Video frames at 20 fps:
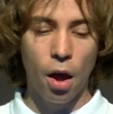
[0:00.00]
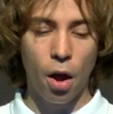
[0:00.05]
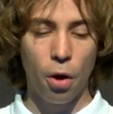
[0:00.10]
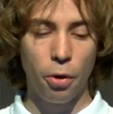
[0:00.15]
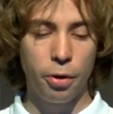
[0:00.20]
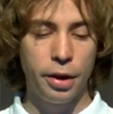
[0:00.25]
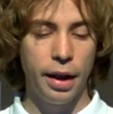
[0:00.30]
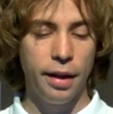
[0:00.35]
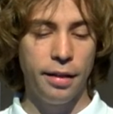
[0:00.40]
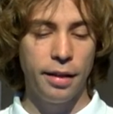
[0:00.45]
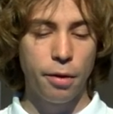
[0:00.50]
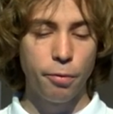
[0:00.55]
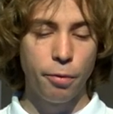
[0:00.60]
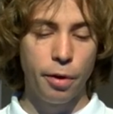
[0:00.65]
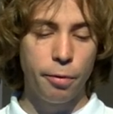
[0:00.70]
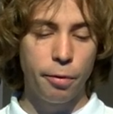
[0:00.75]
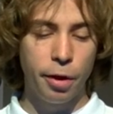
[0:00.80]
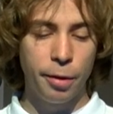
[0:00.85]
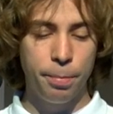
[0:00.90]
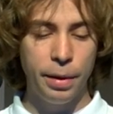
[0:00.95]
Okay, then
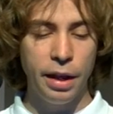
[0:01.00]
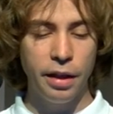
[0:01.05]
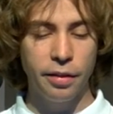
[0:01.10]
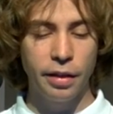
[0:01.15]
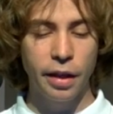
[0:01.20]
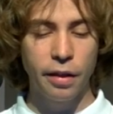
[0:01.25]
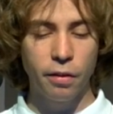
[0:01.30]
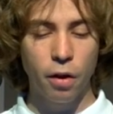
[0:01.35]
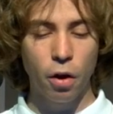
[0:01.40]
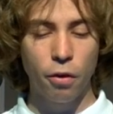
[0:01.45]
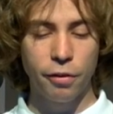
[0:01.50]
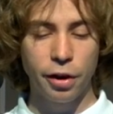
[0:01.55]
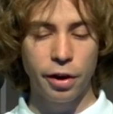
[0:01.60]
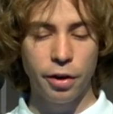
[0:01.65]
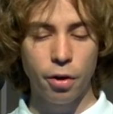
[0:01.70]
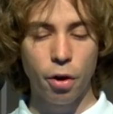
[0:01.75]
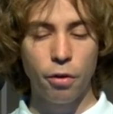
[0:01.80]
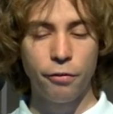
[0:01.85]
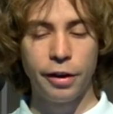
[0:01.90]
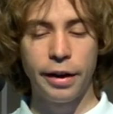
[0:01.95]
we repeat this over
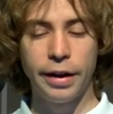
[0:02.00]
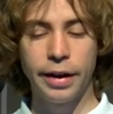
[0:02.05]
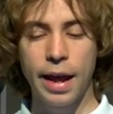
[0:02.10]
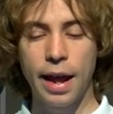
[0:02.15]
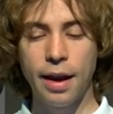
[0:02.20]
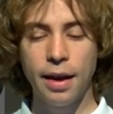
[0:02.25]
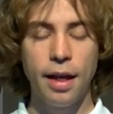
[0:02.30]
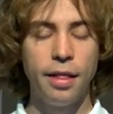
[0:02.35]
and over again,